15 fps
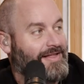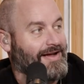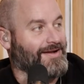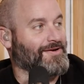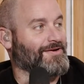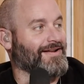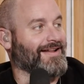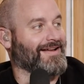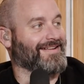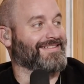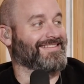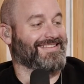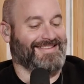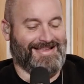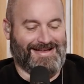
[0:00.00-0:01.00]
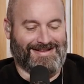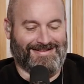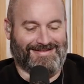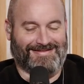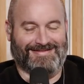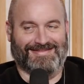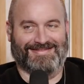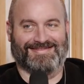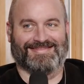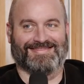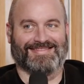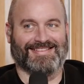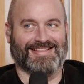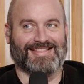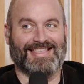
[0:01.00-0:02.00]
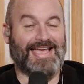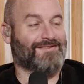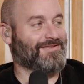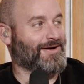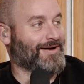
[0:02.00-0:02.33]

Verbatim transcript: a lot. We already sold on. it. Yeah. We already sold it. They have